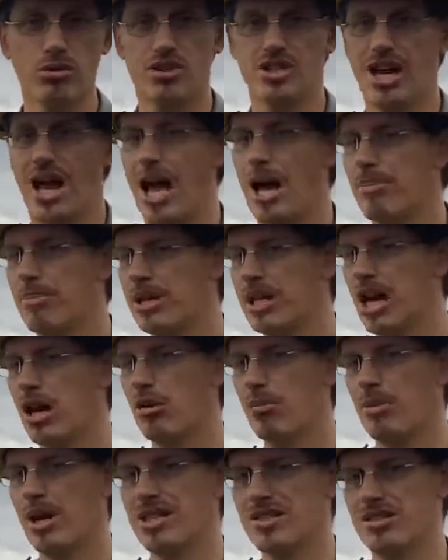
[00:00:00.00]
tapping out
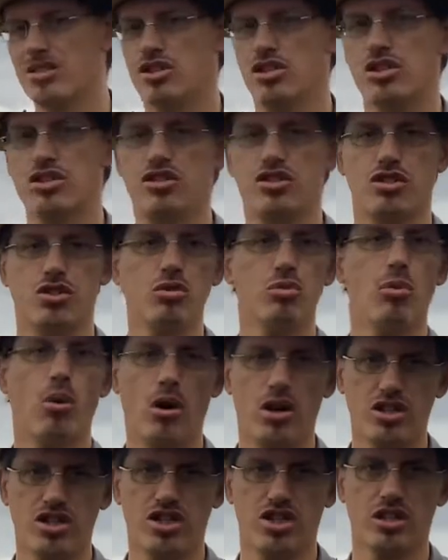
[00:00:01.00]
messages to
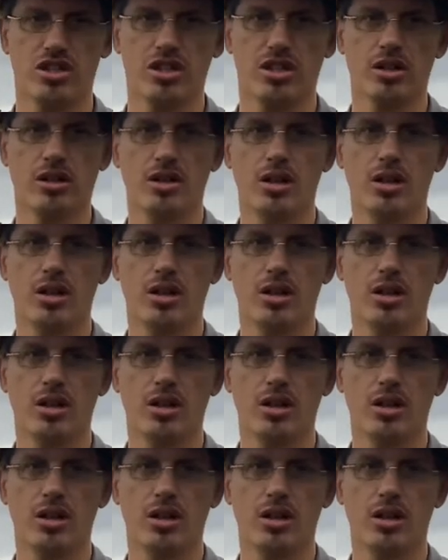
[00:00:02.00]
Washington.